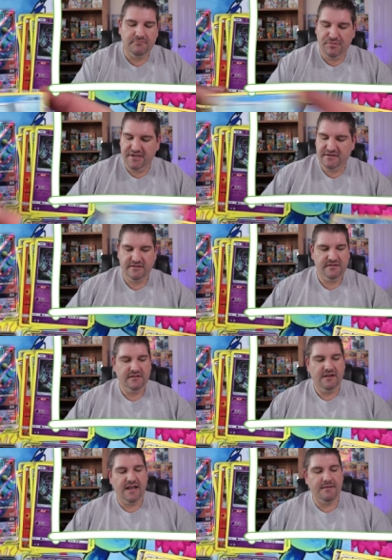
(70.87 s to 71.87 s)
But
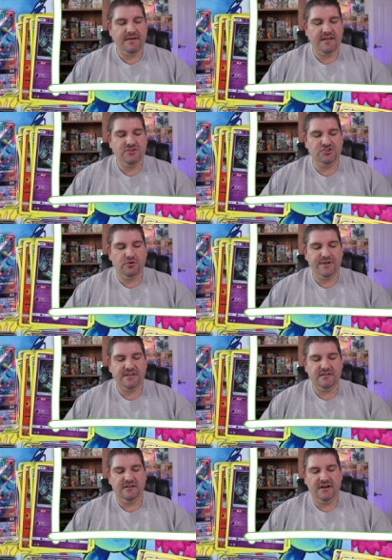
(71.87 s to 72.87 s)
I am
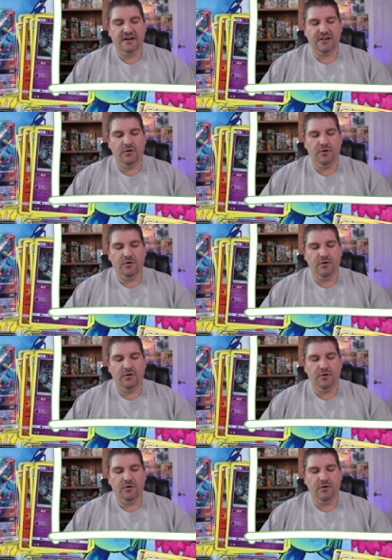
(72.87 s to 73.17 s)
enjoying uh,